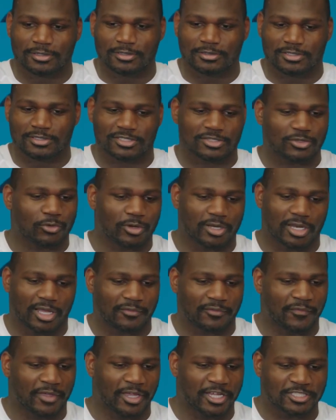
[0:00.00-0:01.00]
just throwing our
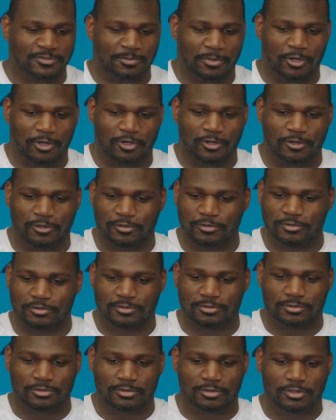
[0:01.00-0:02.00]
fastball,
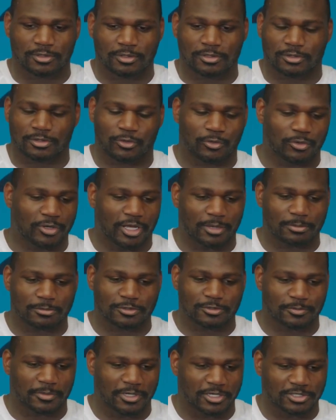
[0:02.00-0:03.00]
throwing our
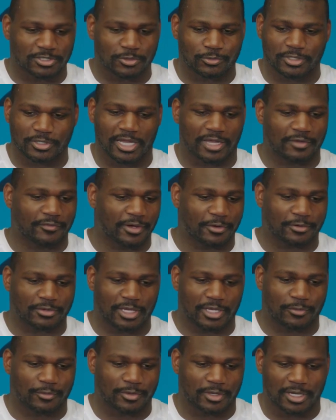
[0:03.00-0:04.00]
moves, making sure we gave
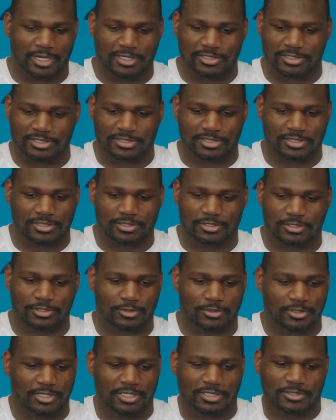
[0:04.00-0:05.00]
everything we got just to, you
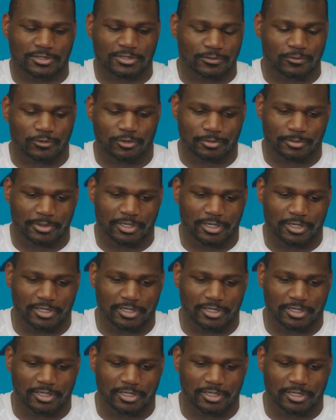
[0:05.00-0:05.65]
know, get to the quarterback.